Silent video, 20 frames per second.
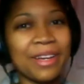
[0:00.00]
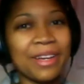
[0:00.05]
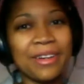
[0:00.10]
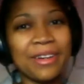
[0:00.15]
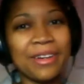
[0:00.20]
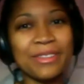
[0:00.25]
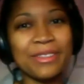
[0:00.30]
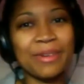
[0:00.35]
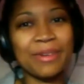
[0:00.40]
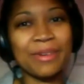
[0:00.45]
on
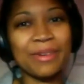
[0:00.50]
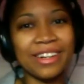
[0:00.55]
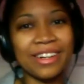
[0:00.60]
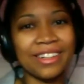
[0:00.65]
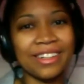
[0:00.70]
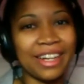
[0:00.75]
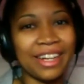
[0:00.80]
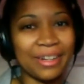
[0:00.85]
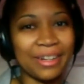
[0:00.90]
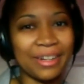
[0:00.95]

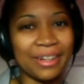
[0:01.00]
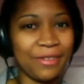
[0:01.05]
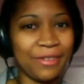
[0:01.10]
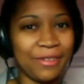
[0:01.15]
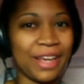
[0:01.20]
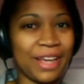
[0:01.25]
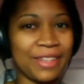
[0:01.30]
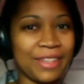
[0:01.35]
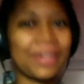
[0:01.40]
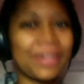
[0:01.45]
Twitter like a few
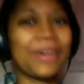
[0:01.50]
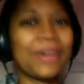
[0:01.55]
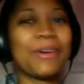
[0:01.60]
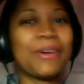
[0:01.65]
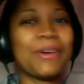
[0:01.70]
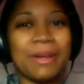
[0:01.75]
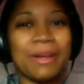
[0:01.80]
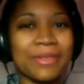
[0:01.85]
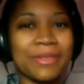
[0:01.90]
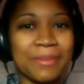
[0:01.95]
days ago
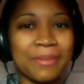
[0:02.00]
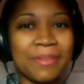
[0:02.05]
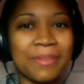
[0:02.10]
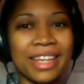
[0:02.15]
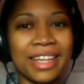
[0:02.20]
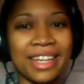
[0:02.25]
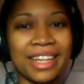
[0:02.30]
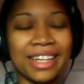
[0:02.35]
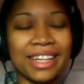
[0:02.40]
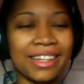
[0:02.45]
about
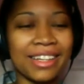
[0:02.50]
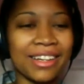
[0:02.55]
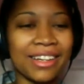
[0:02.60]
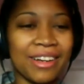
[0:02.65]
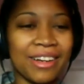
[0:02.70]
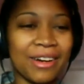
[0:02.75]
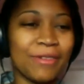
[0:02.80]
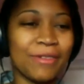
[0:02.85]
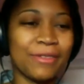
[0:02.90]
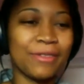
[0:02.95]
something
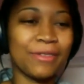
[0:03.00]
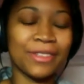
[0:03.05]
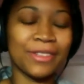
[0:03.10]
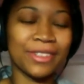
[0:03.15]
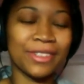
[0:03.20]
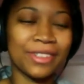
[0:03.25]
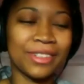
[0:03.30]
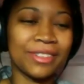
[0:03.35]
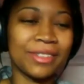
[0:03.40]
awful,